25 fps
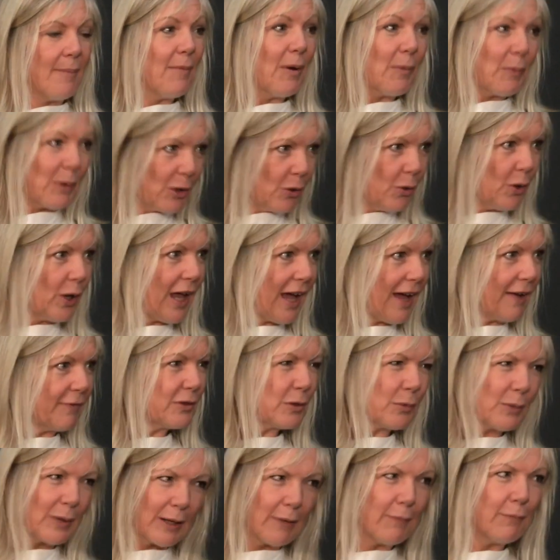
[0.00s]
We all have
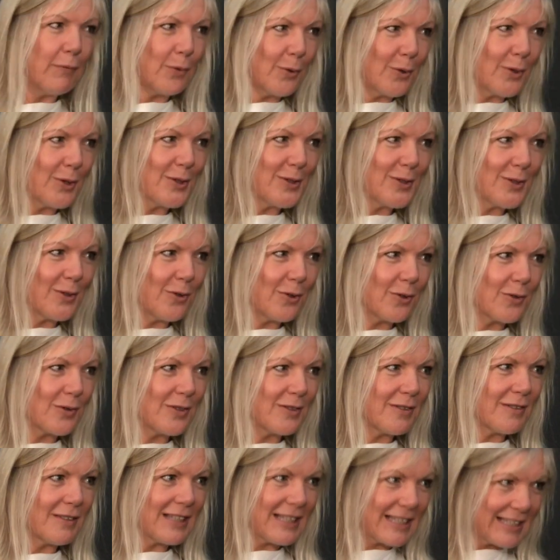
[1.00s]
to really focus
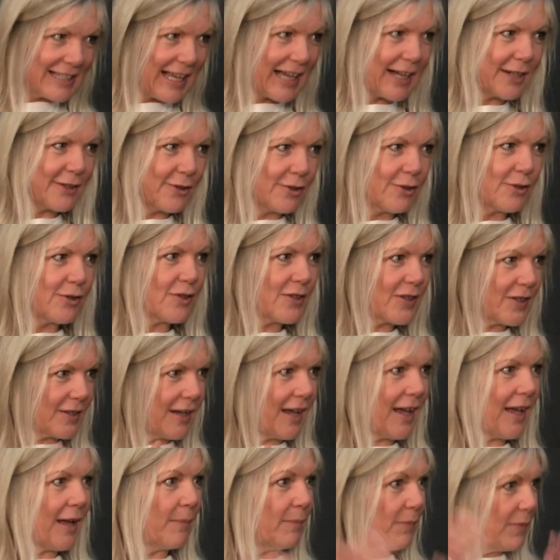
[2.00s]
on the sectors
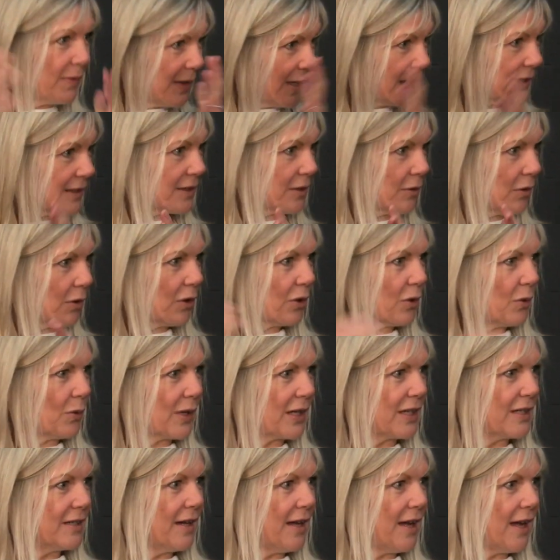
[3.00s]
that are
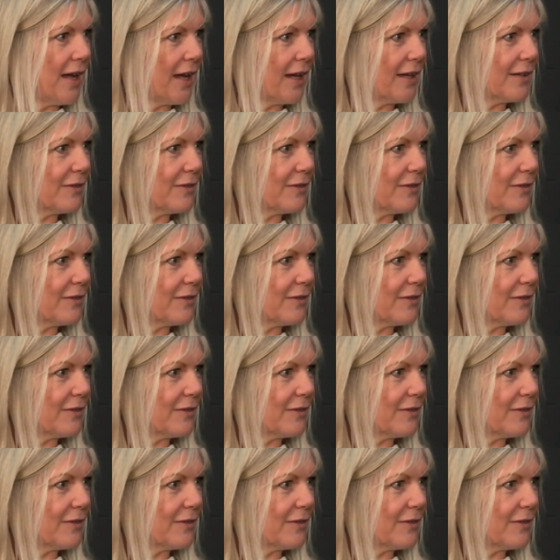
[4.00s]
going